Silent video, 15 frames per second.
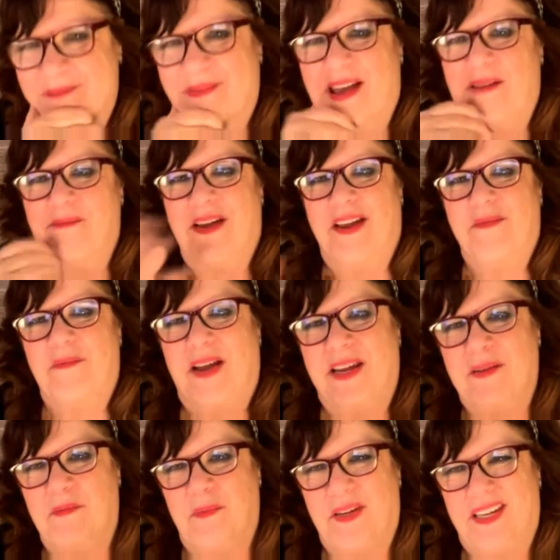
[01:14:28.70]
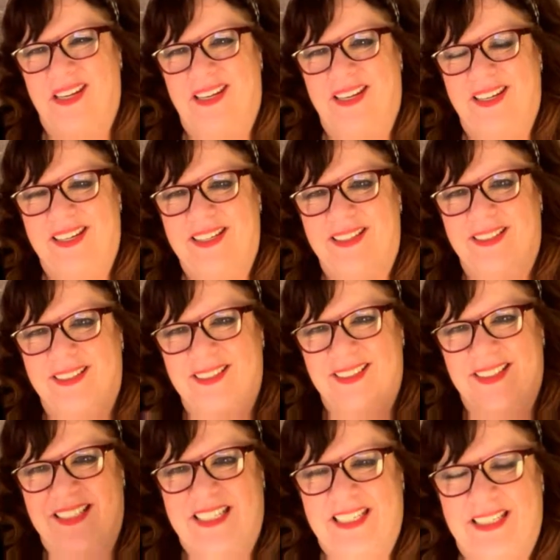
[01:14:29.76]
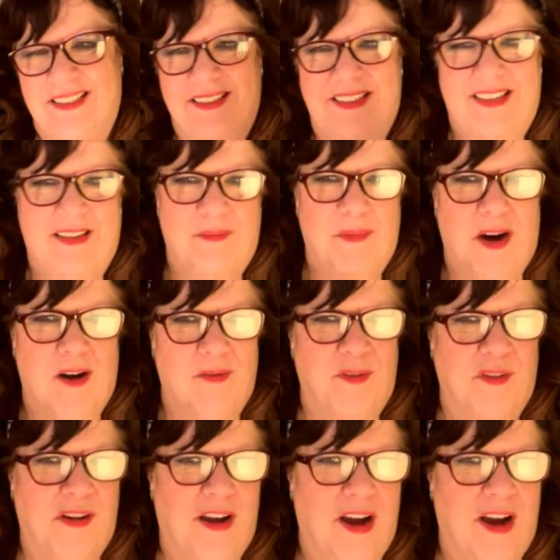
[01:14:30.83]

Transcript: Batman might be a Marvel